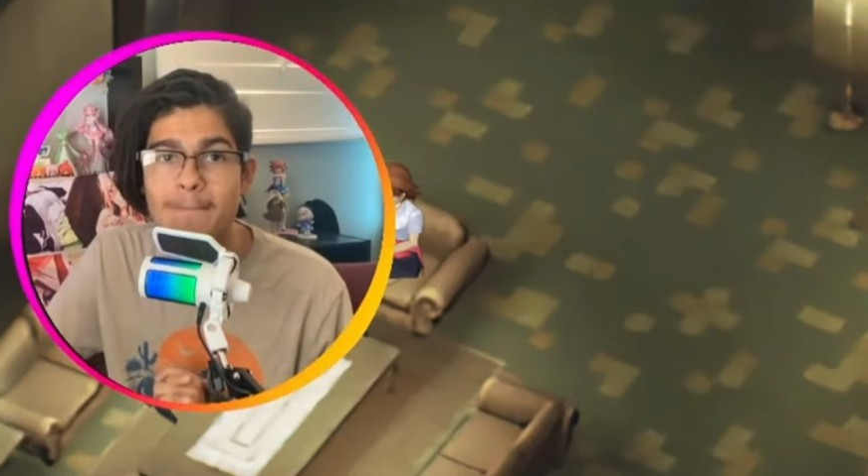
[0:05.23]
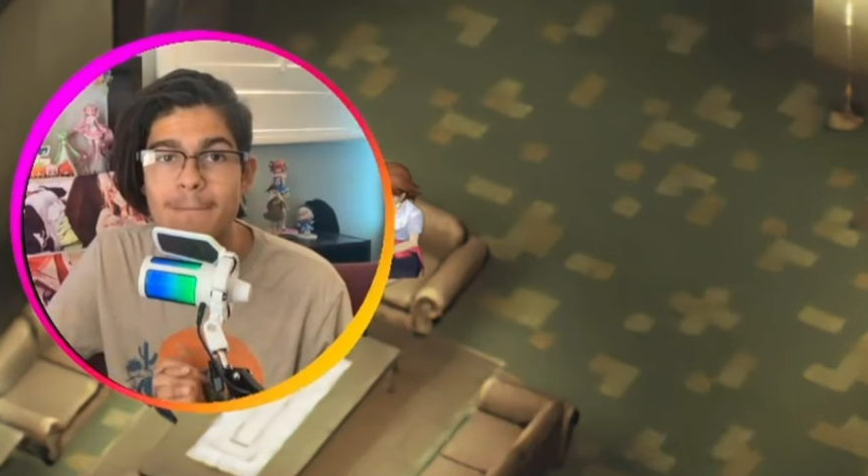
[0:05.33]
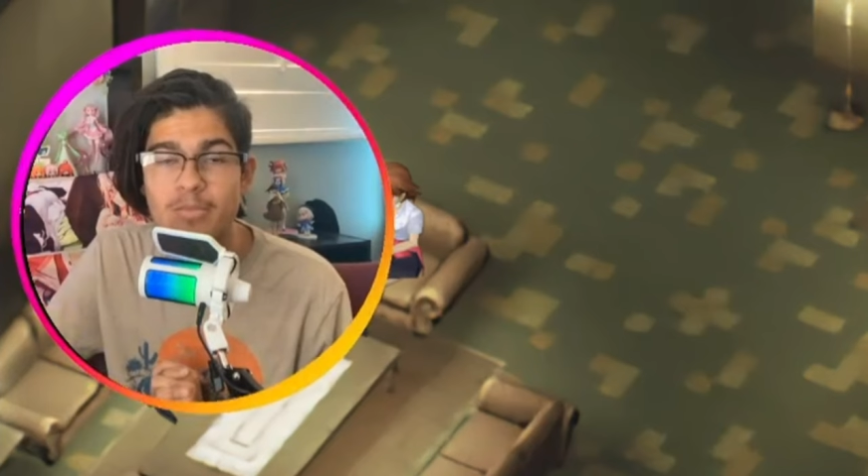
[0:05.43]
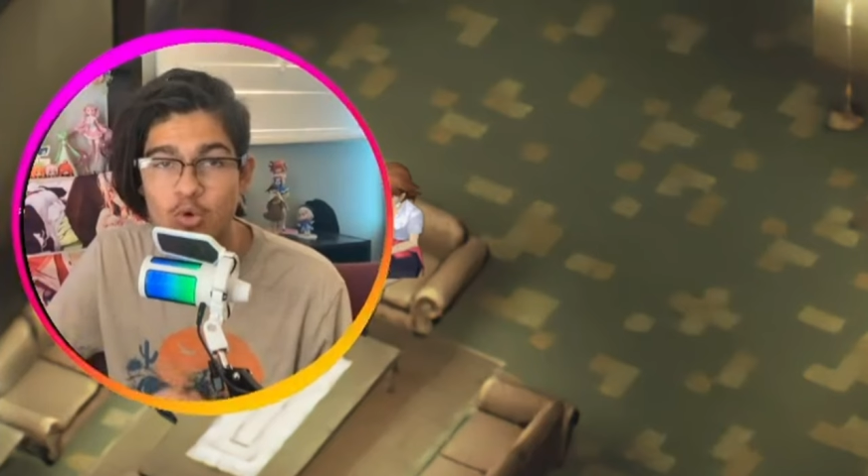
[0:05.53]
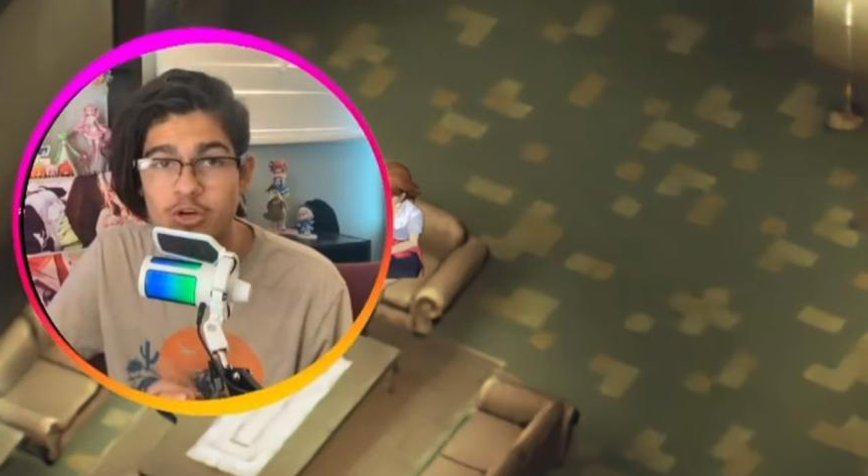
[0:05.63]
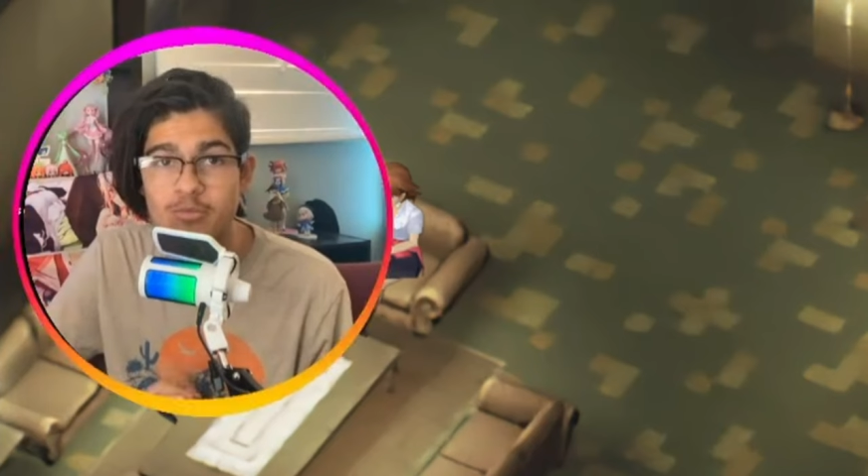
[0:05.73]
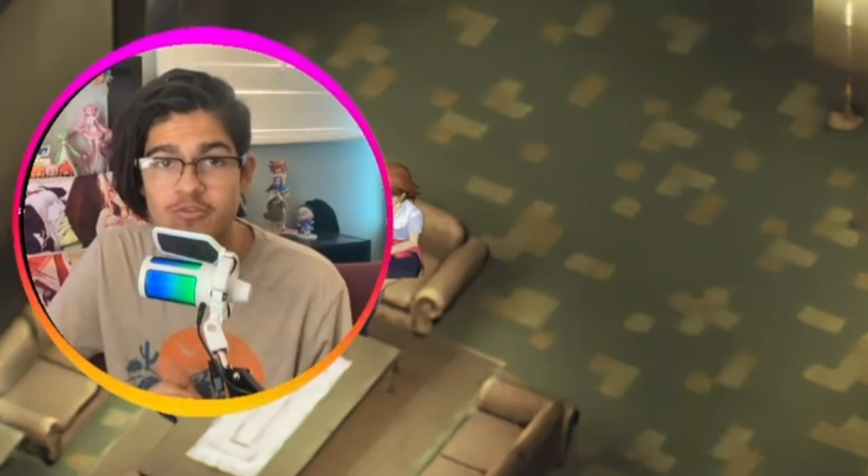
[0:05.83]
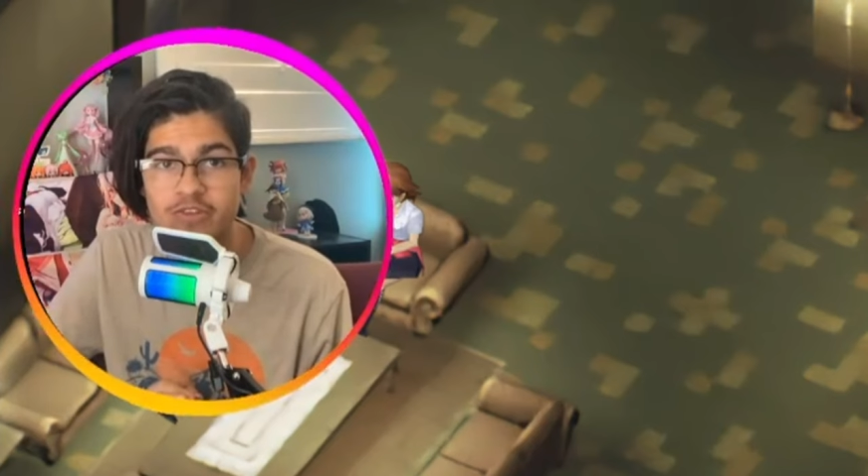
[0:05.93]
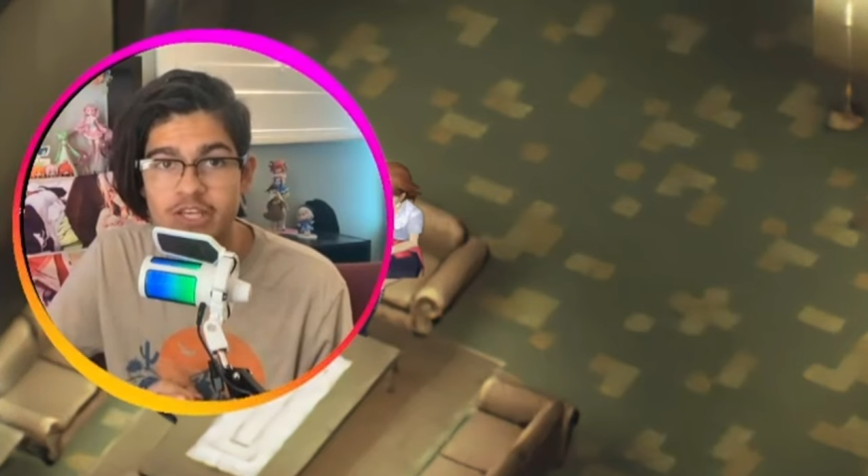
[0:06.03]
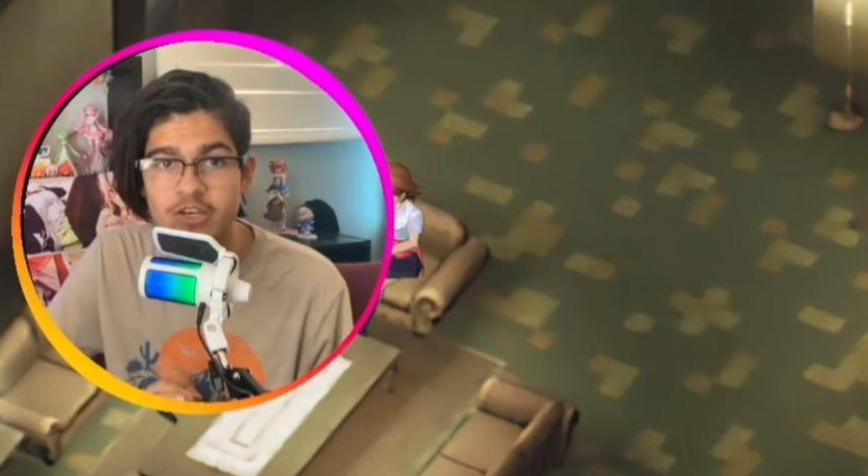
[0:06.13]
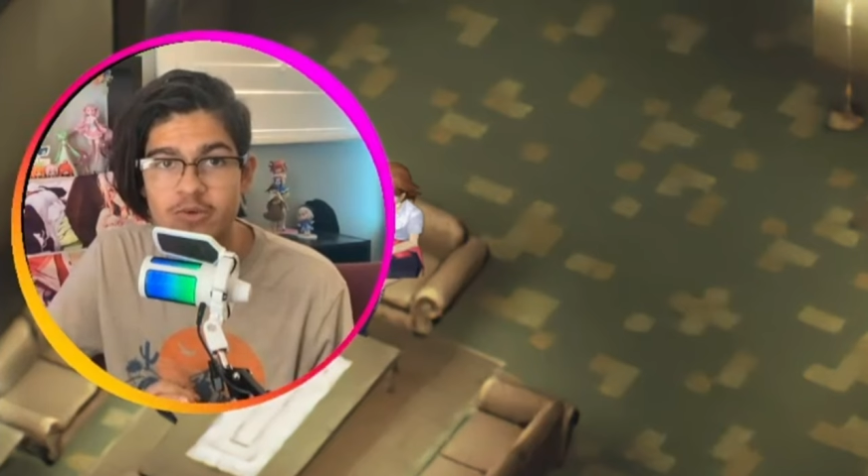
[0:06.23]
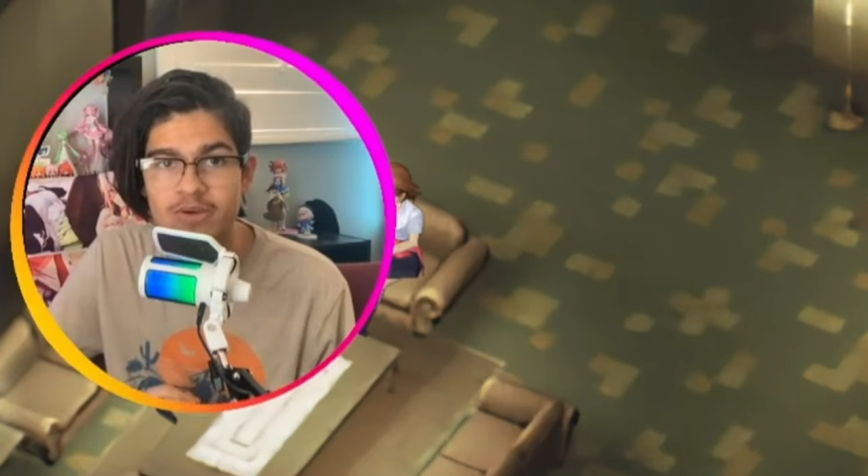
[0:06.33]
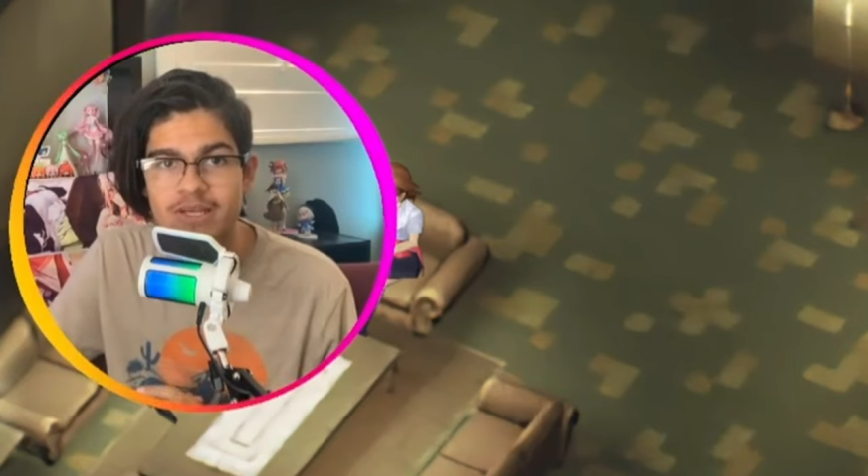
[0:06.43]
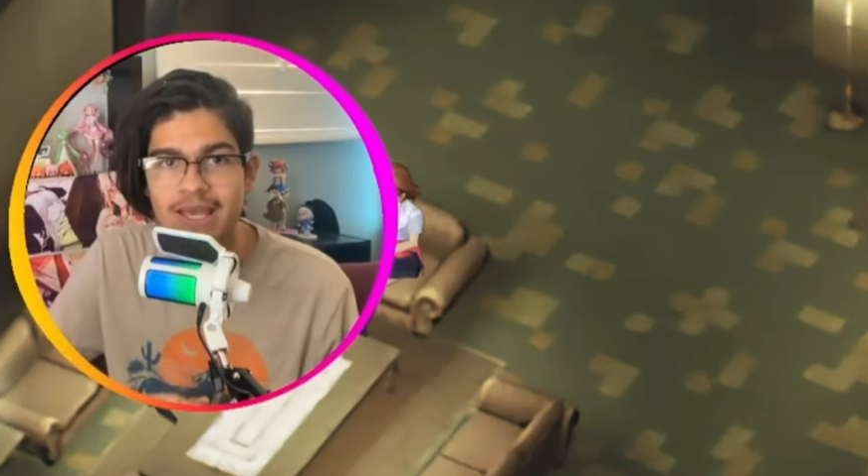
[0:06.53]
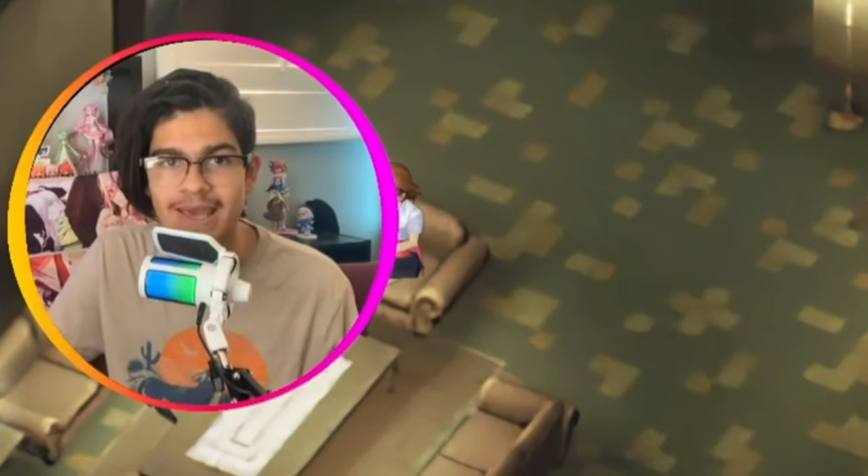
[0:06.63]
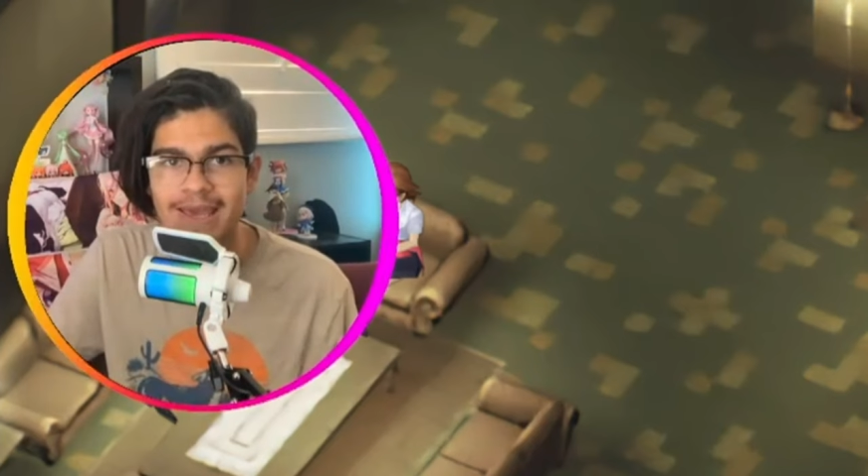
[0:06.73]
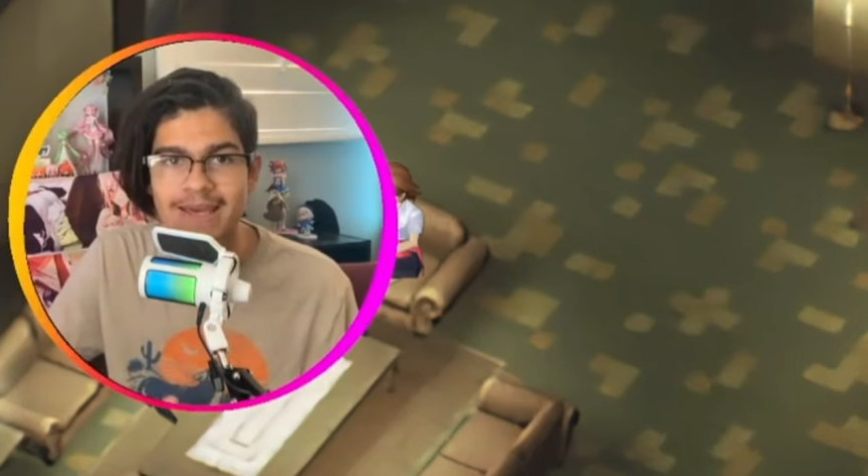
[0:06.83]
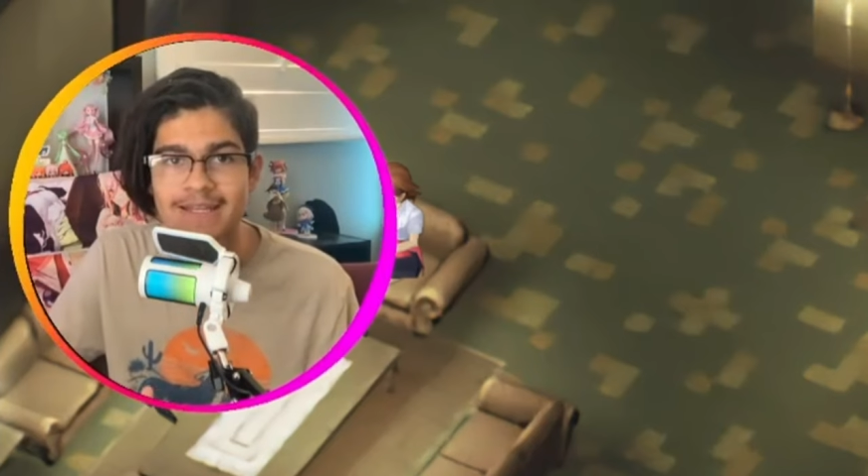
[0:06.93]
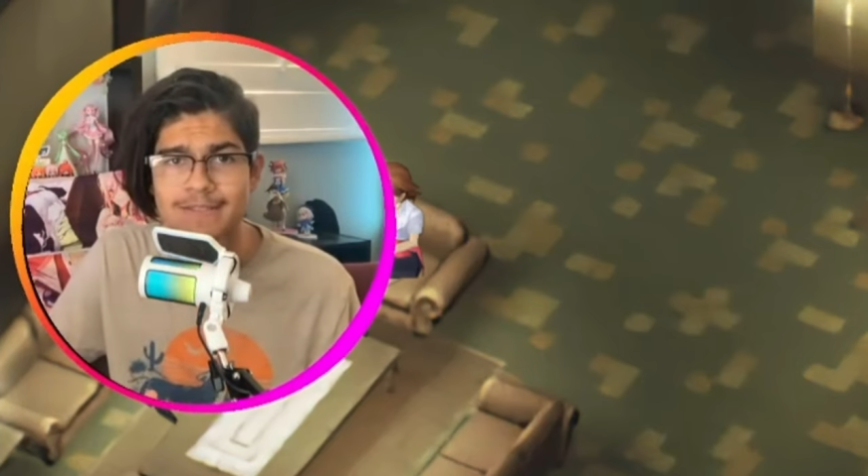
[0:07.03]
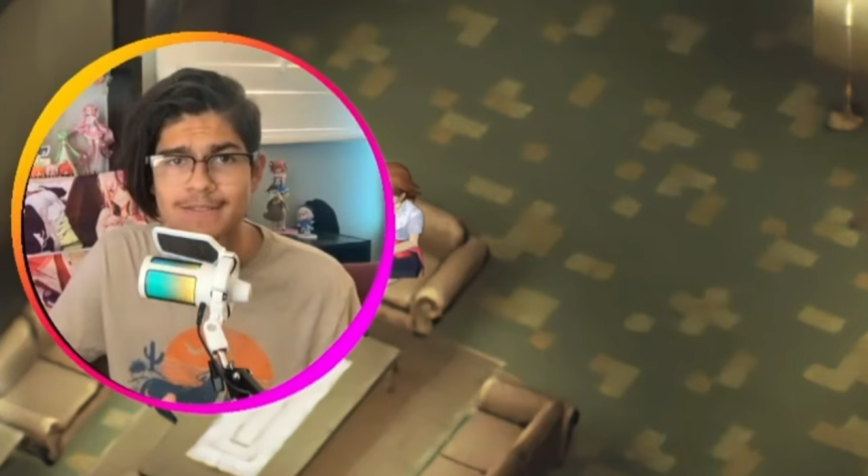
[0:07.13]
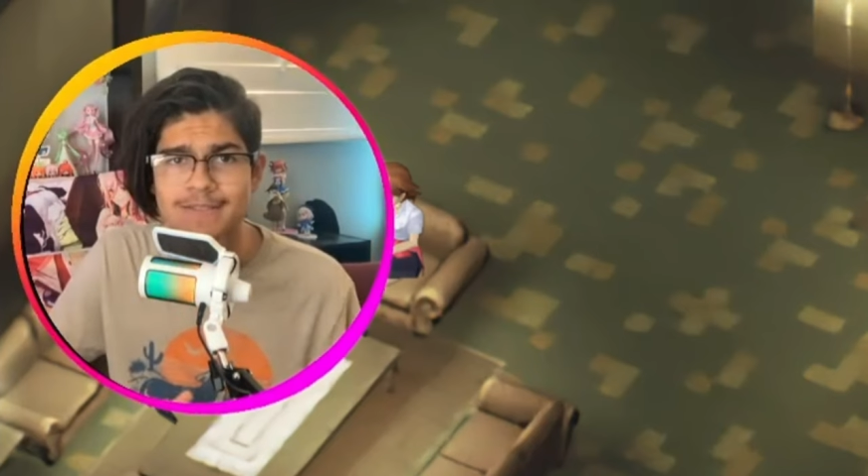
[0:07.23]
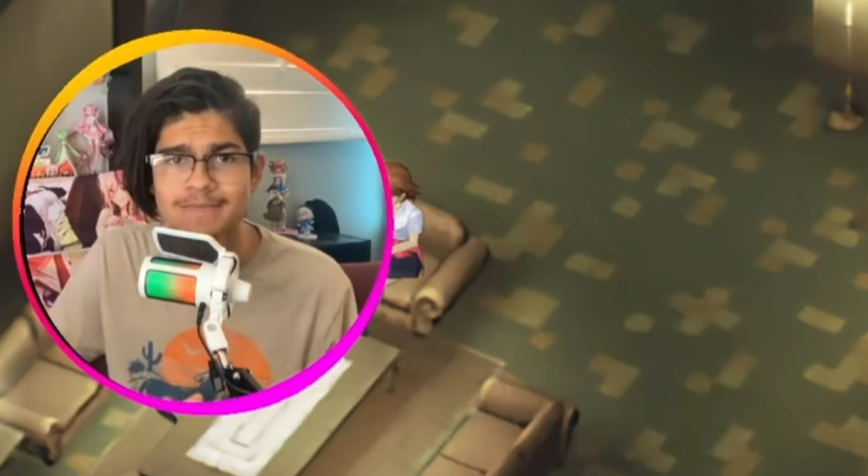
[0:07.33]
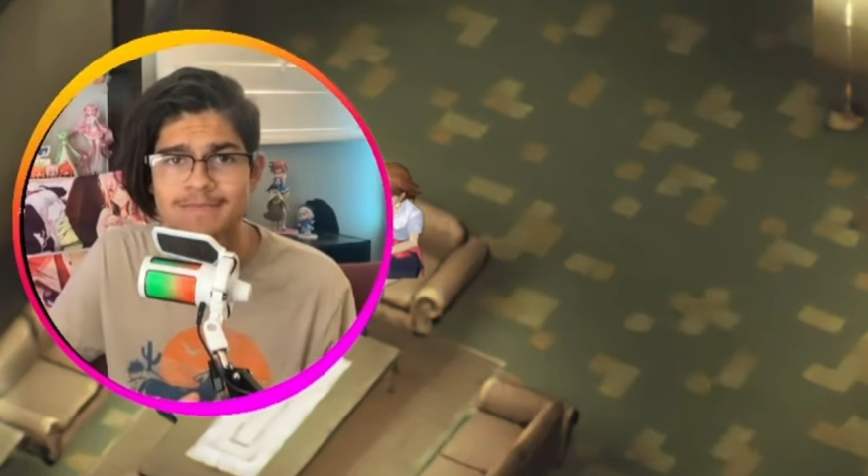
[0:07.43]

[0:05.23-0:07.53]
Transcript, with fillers: portable video, and